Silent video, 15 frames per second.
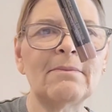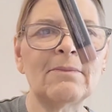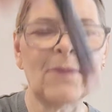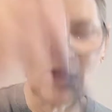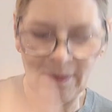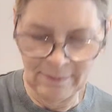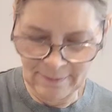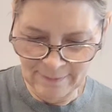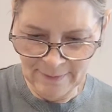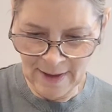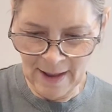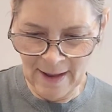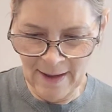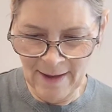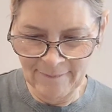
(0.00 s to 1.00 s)
well,
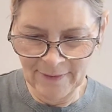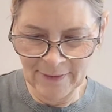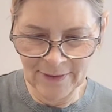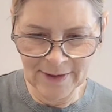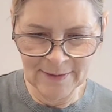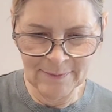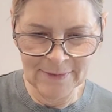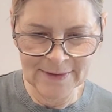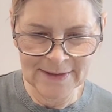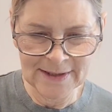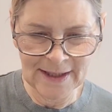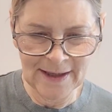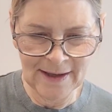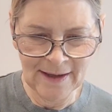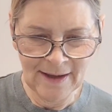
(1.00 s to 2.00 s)
I'll have a look and we'll
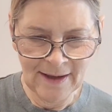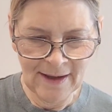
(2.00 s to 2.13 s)
see.